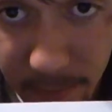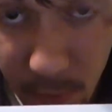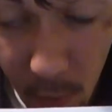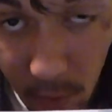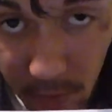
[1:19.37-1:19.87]

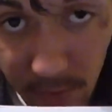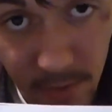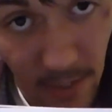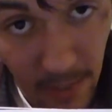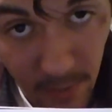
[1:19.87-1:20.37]
corners,
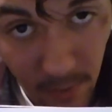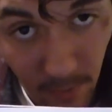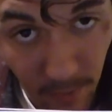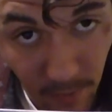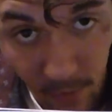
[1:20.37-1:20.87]
as you
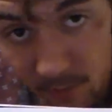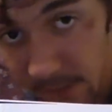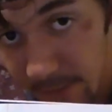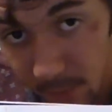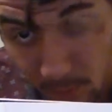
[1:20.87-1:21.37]
prefer,
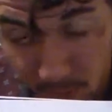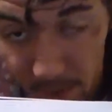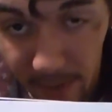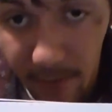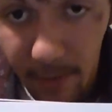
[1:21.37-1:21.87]
left or
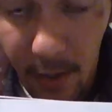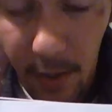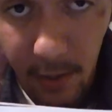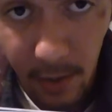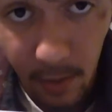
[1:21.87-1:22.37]
right,
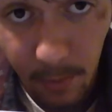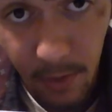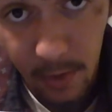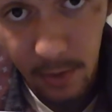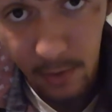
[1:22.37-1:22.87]
you're going to
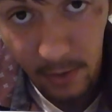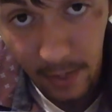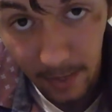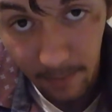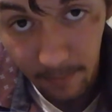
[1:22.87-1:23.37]
put your
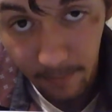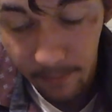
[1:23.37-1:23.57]
name.